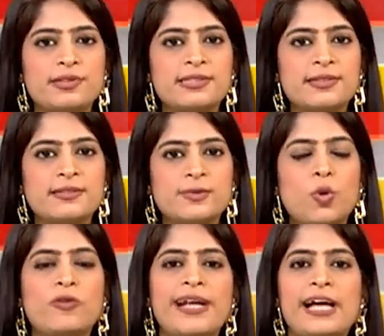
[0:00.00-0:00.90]
roles,
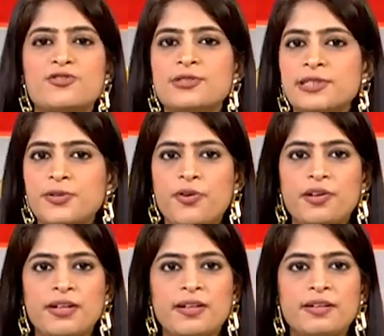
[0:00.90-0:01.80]
over national
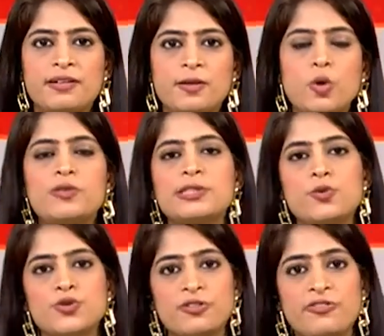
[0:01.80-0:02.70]
security, over
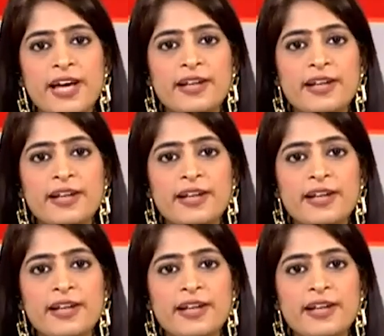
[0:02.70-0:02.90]
social